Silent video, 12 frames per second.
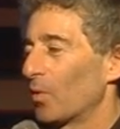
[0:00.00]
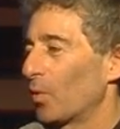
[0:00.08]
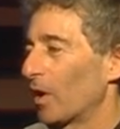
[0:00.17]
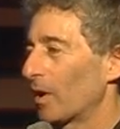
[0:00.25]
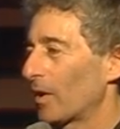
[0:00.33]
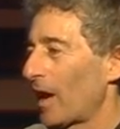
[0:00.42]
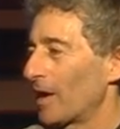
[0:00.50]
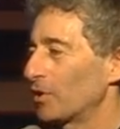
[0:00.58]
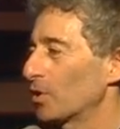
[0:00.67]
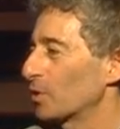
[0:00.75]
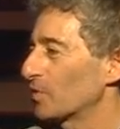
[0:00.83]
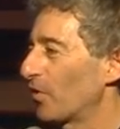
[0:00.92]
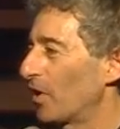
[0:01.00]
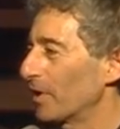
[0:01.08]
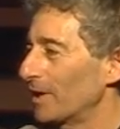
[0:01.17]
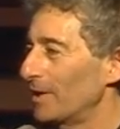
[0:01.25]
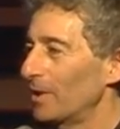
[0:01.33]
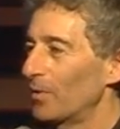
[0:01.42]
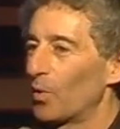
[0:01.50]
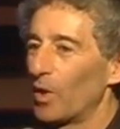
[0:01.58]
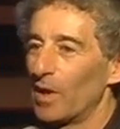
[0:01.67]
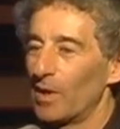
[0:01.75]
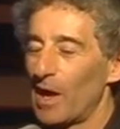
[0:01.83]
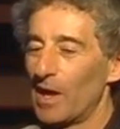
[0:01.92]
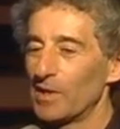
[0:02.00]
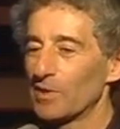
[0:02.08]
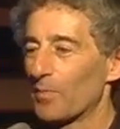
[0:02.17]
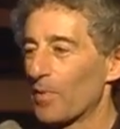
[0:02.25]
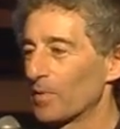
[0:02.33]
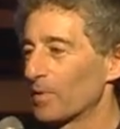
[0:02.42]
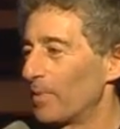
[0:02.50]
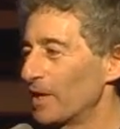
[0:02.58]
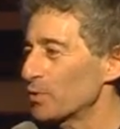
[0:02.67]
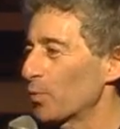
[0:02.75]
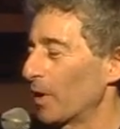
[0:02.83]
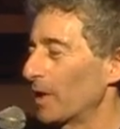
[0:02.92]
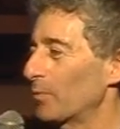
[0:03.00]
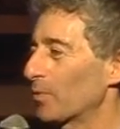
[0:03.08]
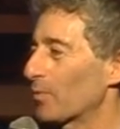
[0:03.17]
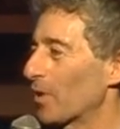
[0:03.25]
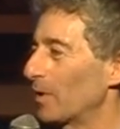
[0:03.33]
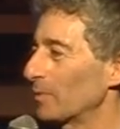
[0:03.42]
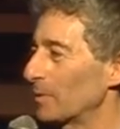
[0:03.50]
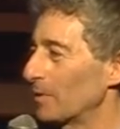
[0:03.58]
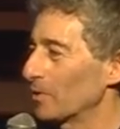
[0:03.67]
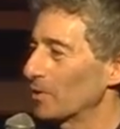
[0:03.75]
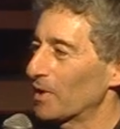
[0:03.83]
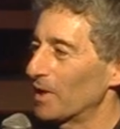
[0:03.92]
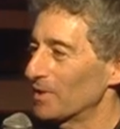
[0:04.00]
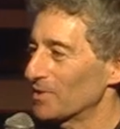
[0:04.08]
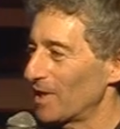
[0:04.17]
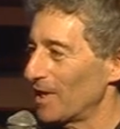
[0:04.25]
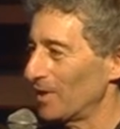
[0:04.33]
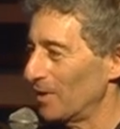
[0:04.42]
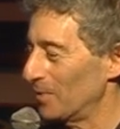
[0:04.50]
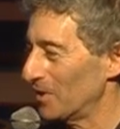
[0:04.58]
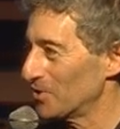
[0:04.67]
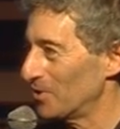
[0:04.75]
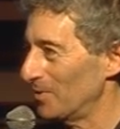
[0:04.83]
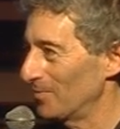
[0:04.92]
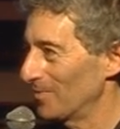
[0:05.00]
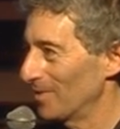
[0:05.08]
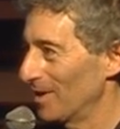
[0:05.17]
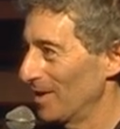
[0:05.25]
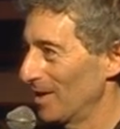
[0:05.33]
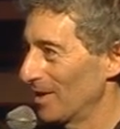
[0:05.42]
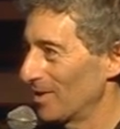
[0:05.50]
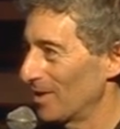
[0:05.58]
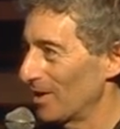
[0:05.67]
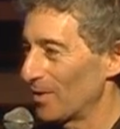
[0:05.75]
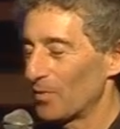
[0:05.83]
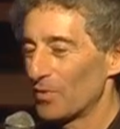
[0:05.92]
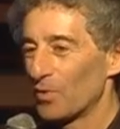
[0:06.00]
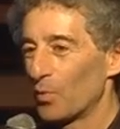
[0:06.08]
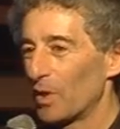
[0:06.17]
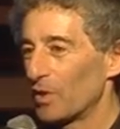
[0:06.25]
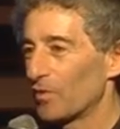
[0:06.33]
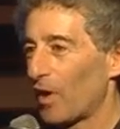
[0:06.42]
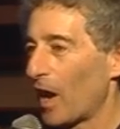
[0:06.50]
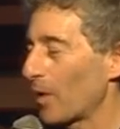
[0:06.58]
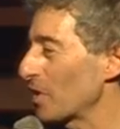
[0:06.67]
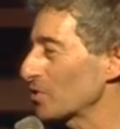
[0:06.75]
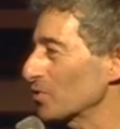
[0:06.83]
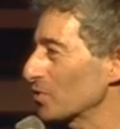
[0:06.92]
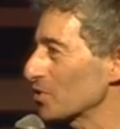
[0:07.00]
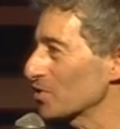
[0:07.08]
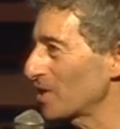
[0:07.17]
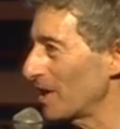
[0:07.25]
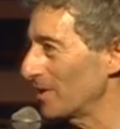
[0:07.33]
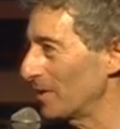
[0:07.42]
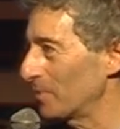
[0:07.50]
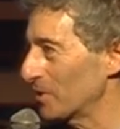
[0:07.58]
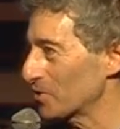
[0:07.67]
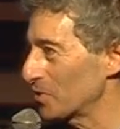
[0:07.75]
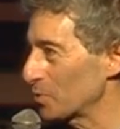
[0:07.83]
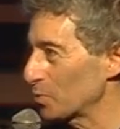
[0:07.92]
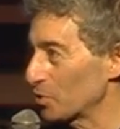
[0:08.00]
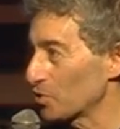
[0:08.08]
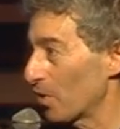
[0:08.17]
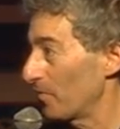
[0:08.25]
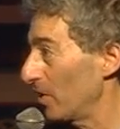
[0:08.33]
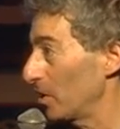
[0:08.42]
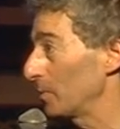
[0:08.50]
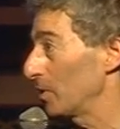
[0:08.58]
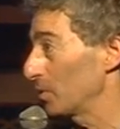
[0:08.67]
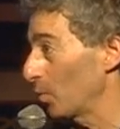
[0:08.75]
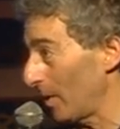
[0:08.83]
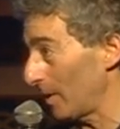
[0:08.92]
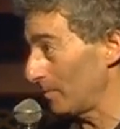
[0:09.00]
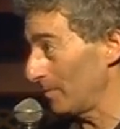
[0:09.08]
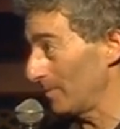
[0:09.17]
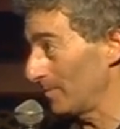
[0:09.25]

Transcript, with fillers: Well, how do you know it's foggy? Well, I think the, the best way would probably be look at a satellite picture. Now, we, the high resolution satellite pictures, which are available on the web.